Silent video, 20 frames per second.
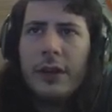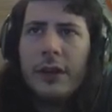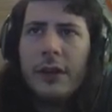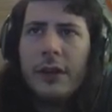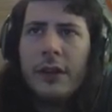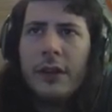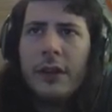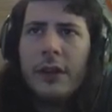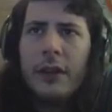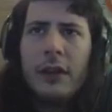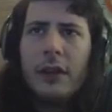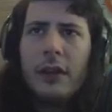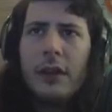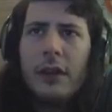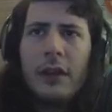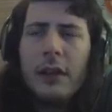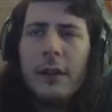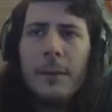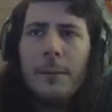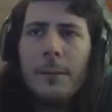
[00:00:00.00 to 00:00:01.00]

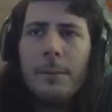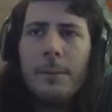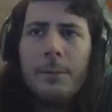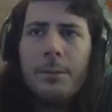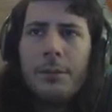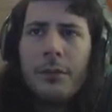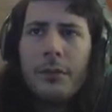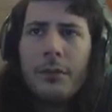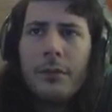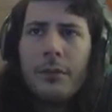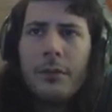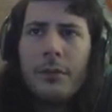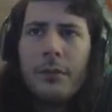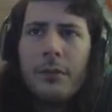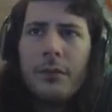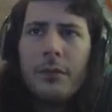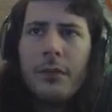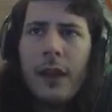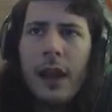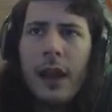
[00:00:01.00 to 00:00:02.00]

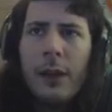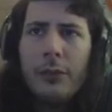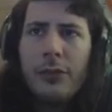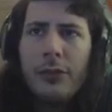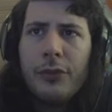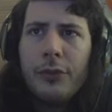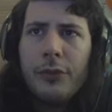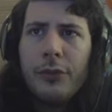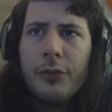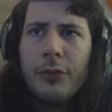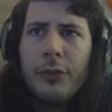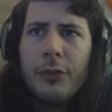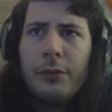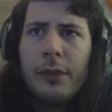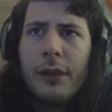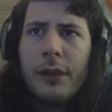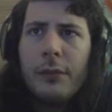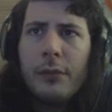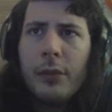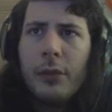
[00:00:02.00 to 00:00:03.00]
and abstruse would
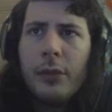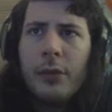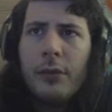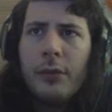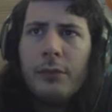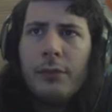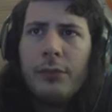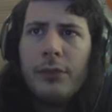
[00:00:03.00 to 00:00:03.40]
mean more